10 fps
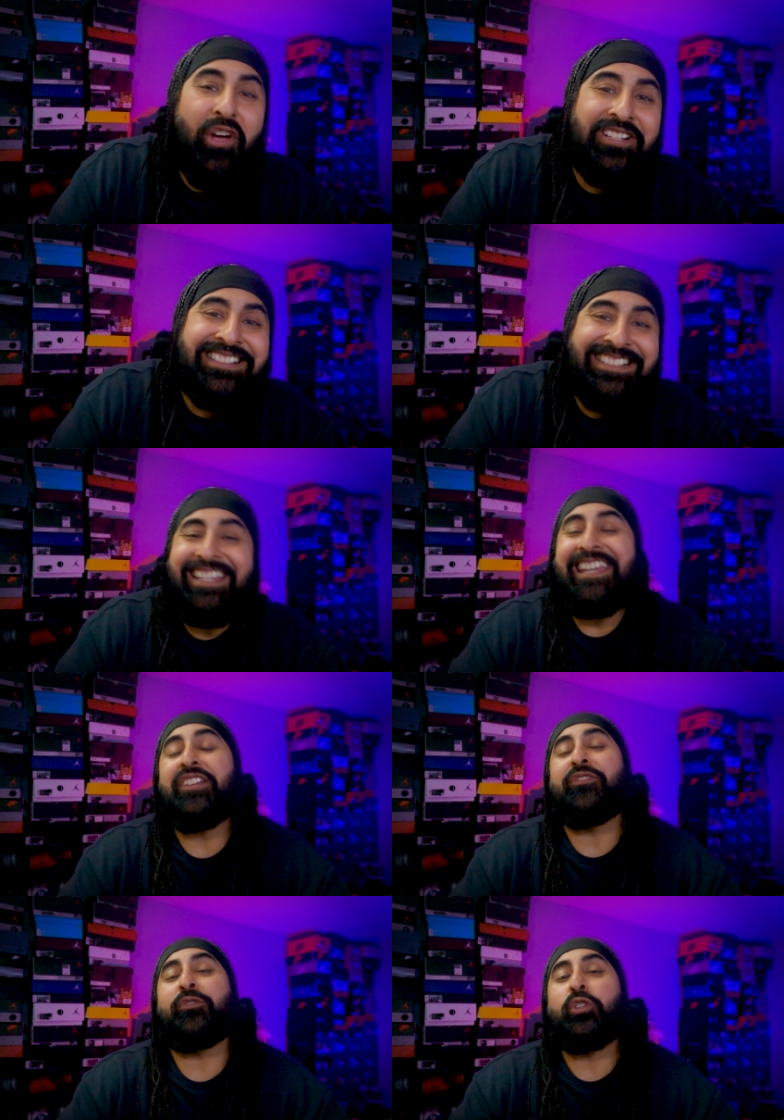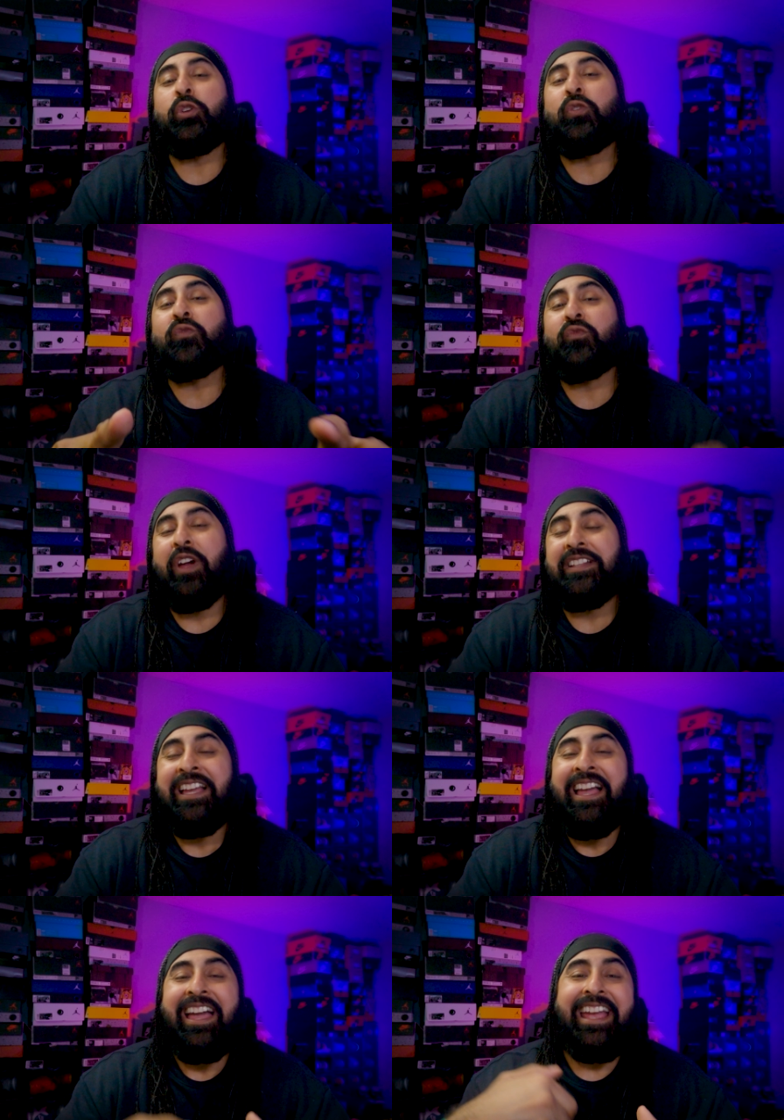13 Dune
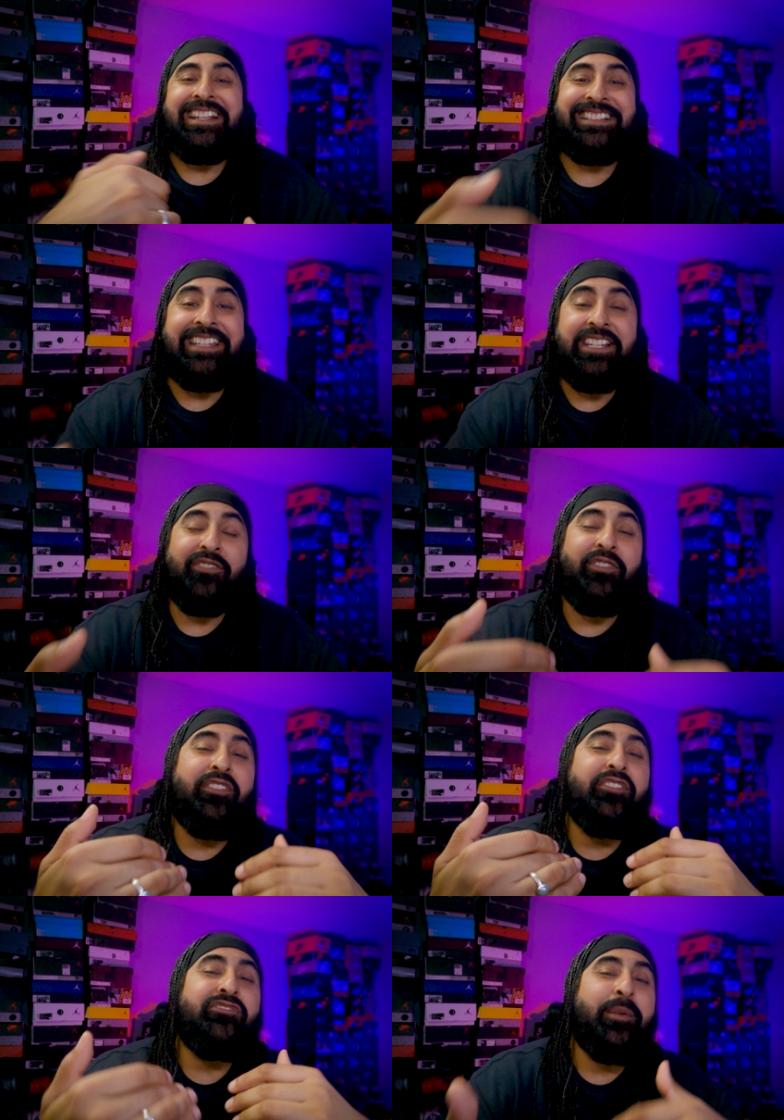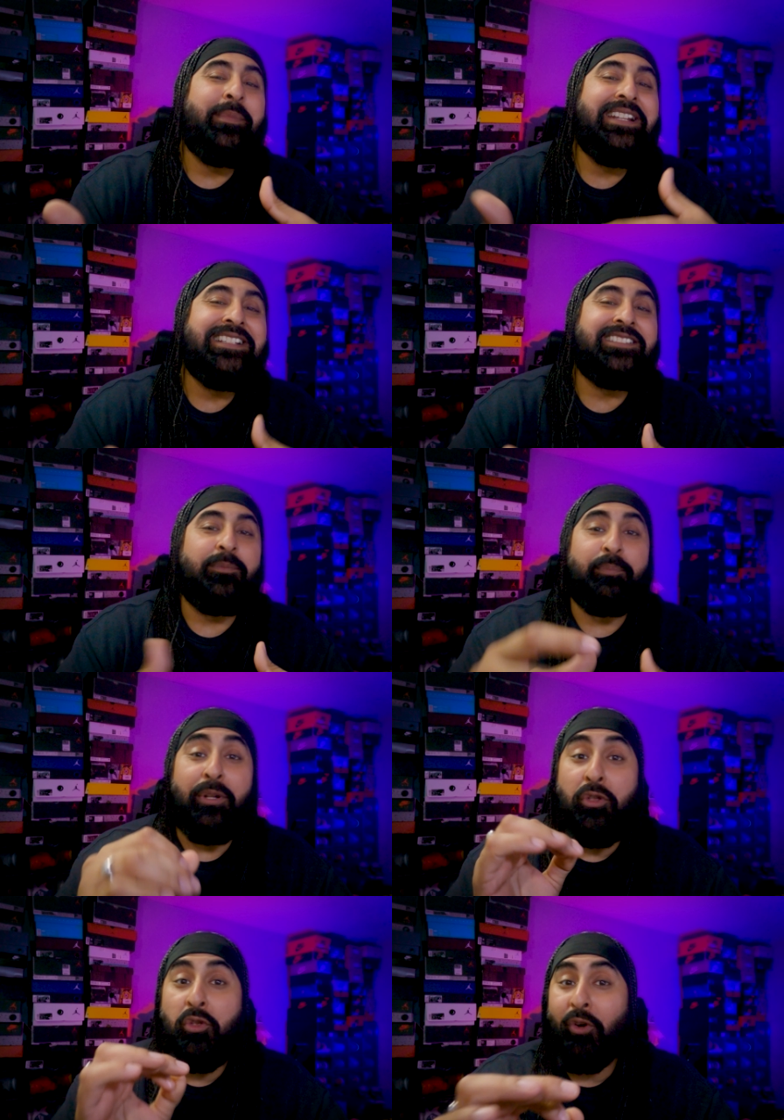Red, a sneaker very reminiscent
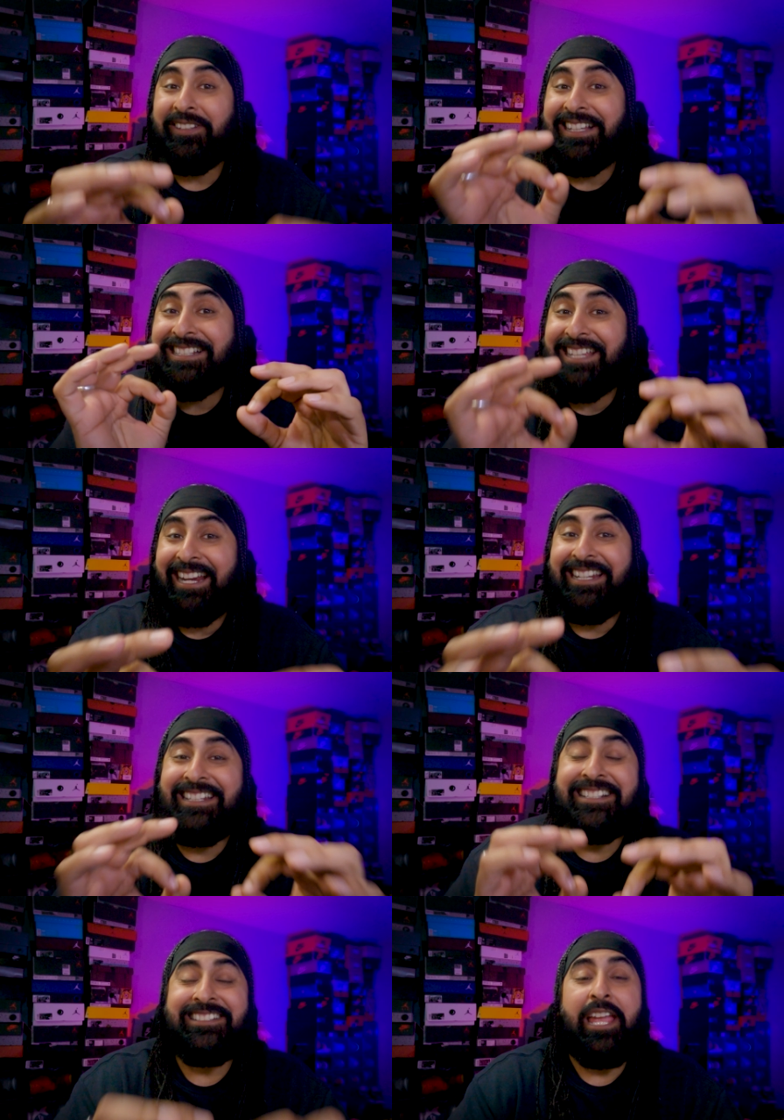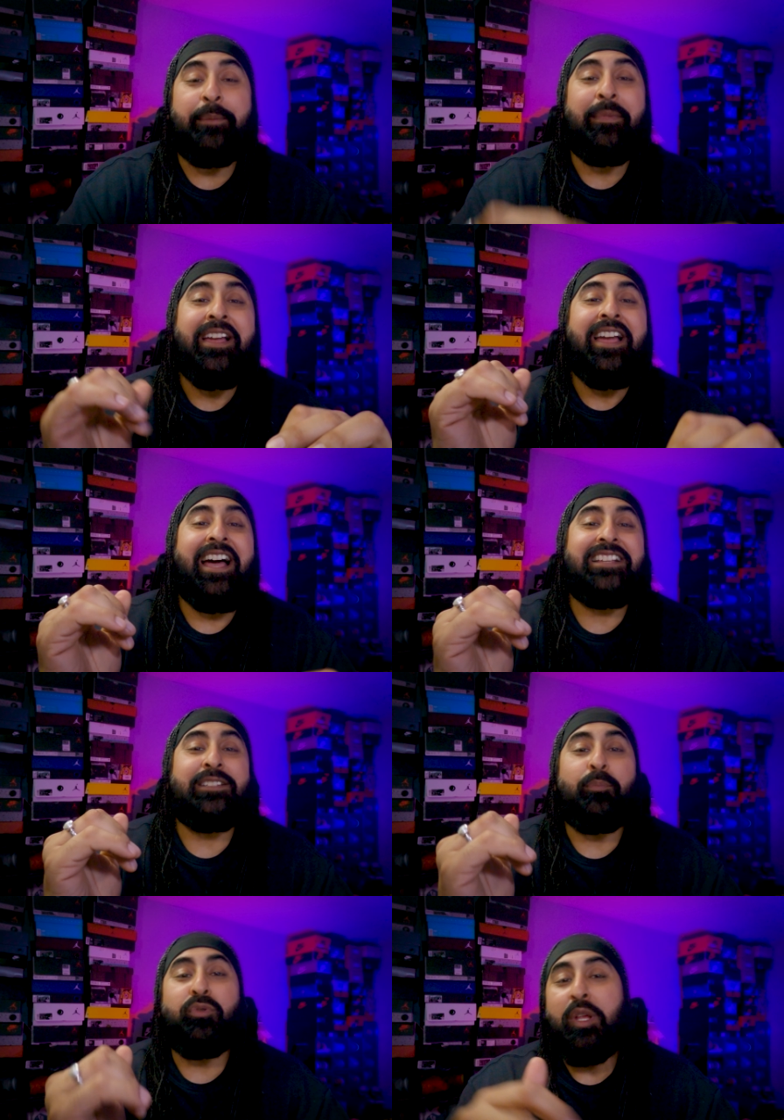but not exactly the same
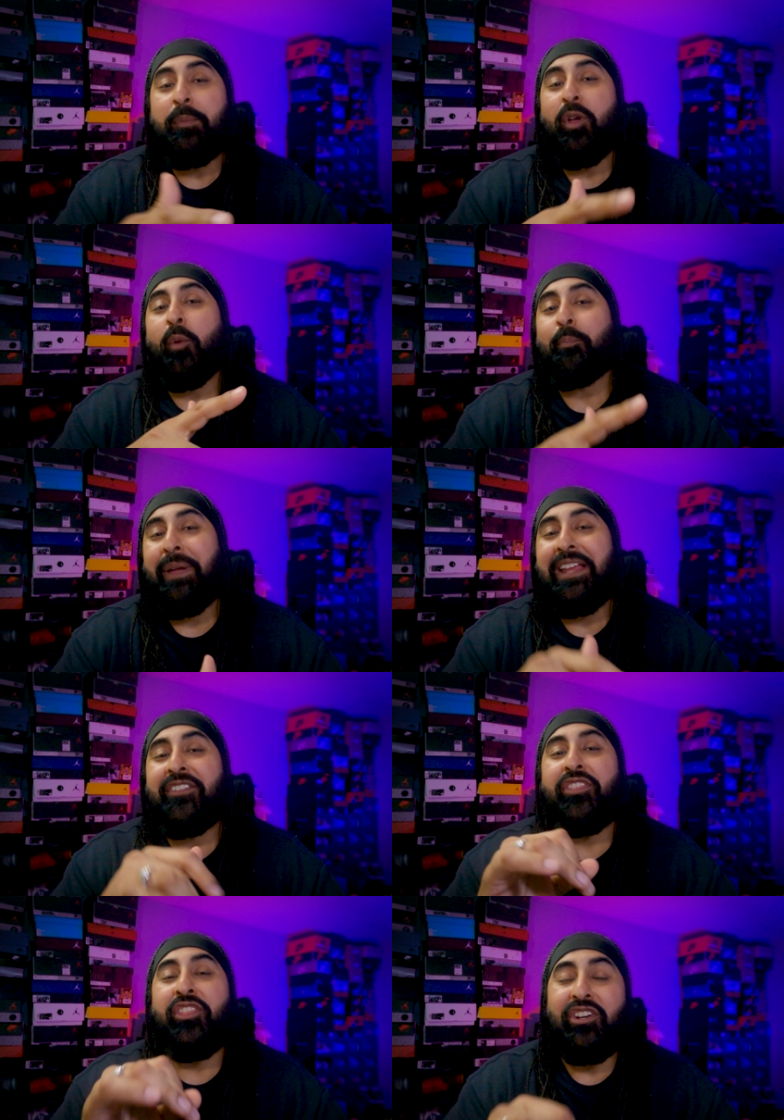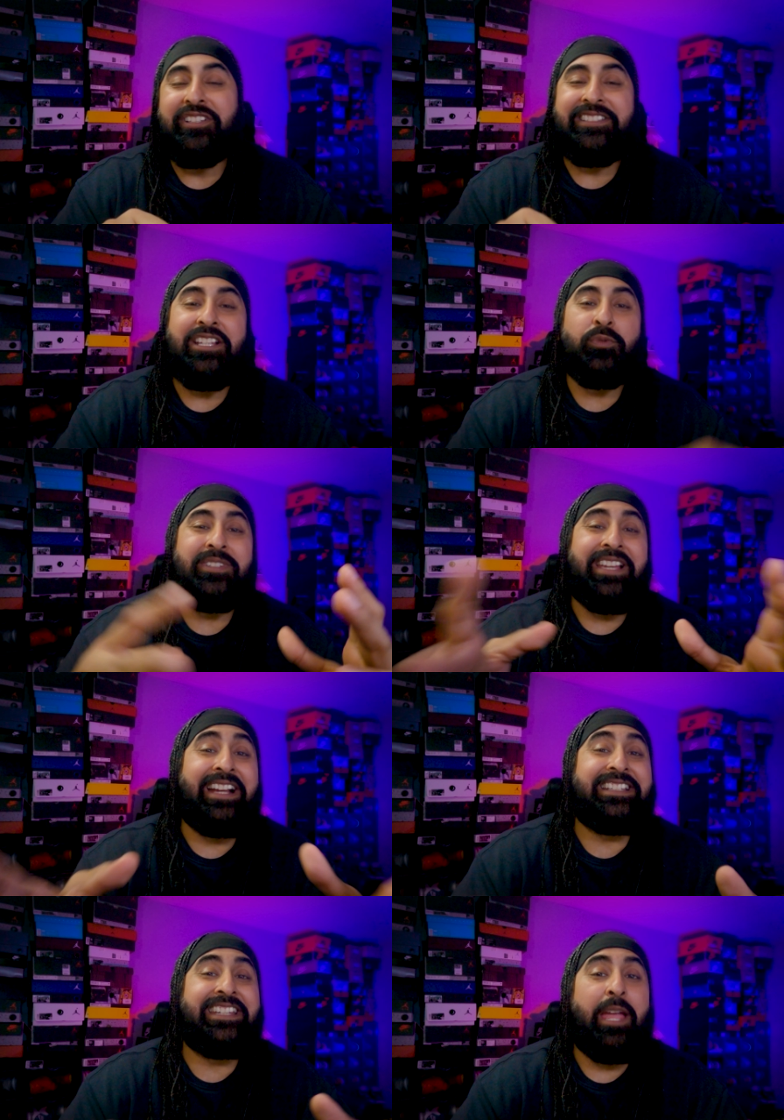as the Premio Bin 13s which
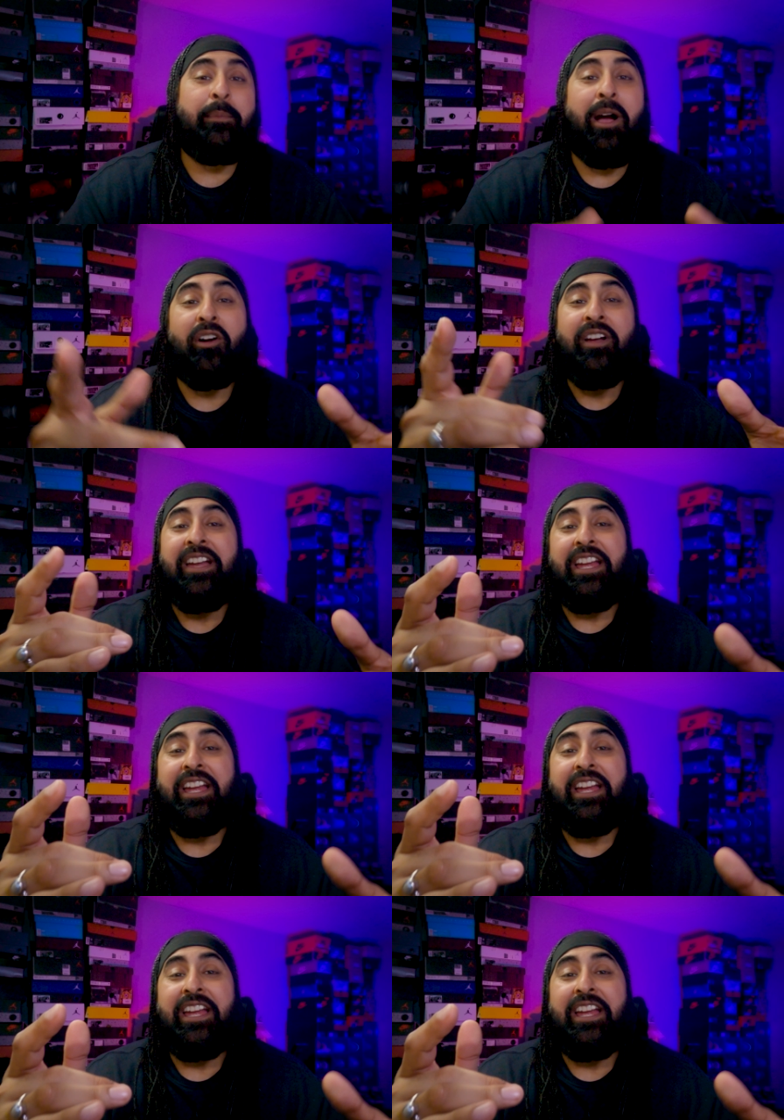actually came out